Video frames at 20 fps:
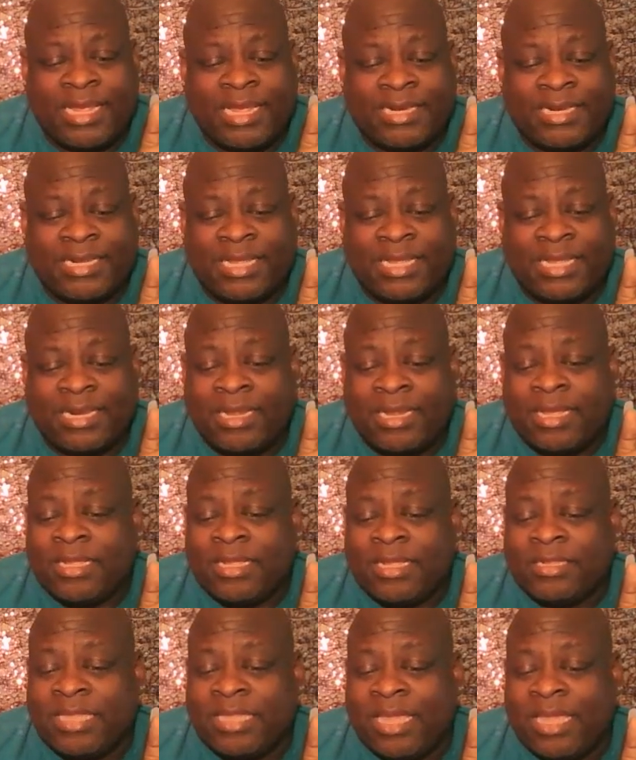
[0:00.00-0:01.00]
And then
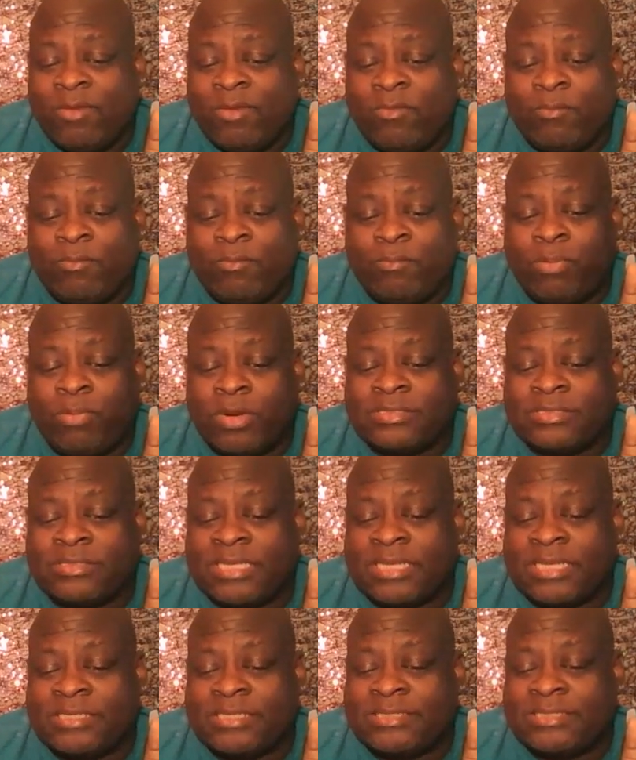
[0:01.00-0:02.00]
they,
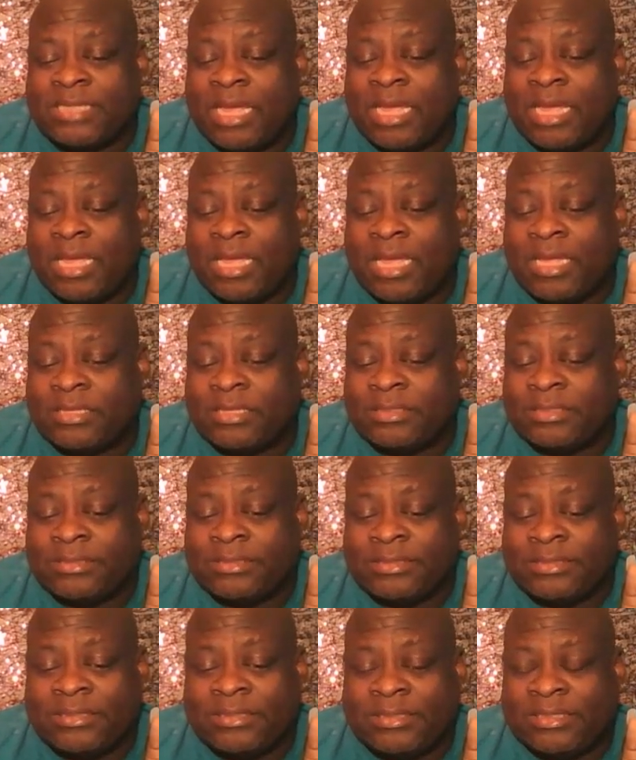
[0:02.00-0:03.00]
Princess,
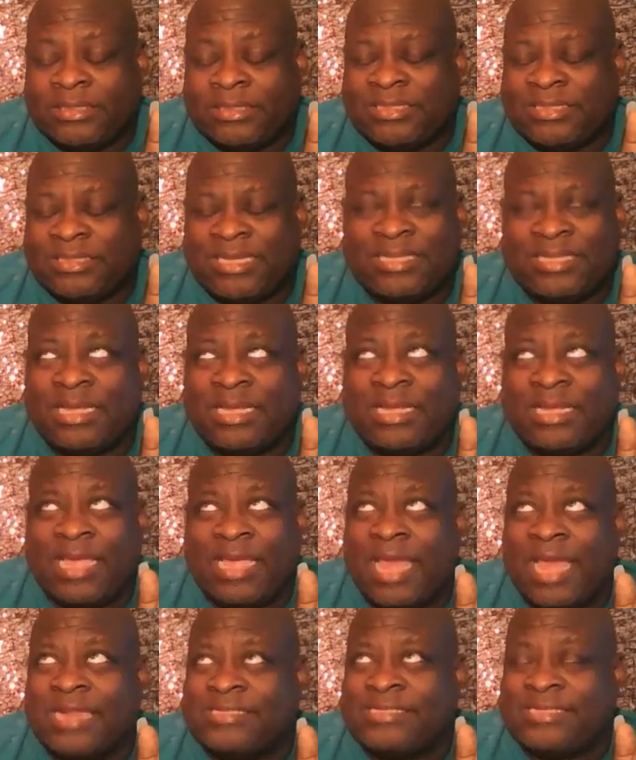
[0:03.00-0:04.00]
they done
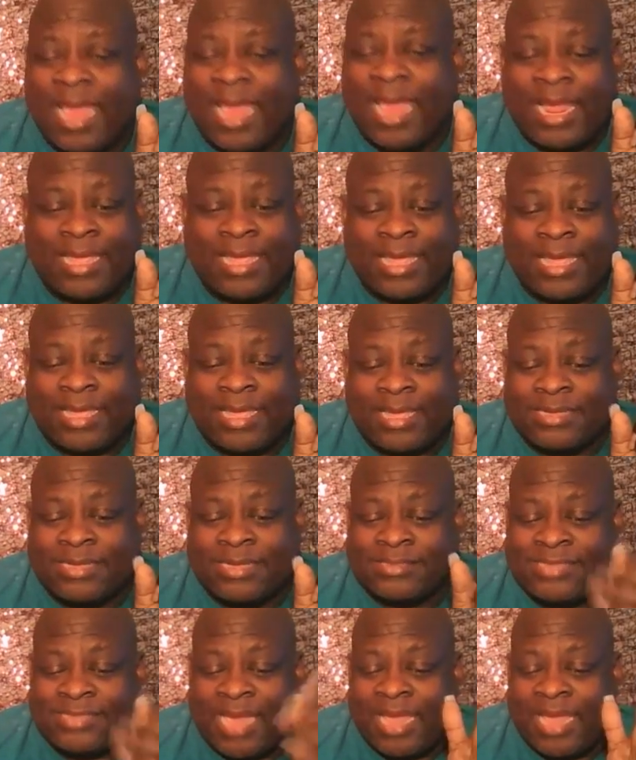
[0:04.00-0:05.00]
got a psychic, and the
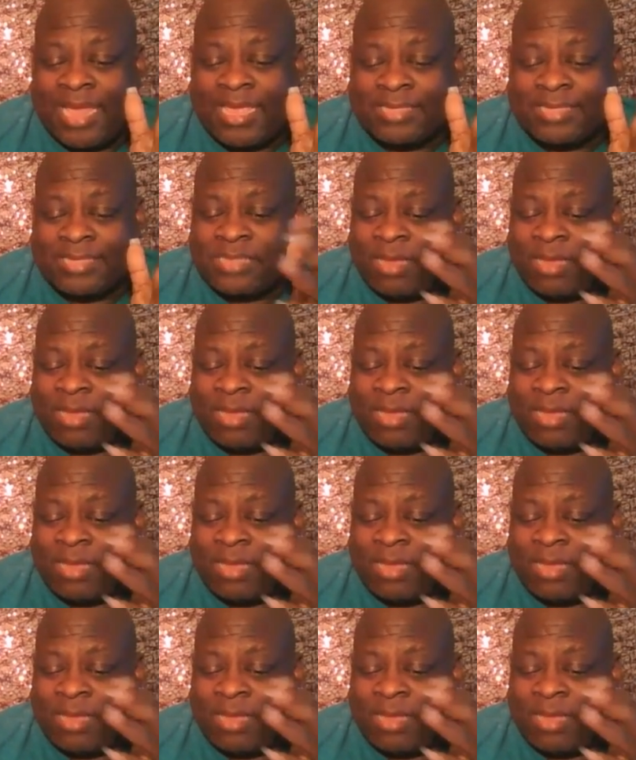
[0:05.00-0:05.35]
psychic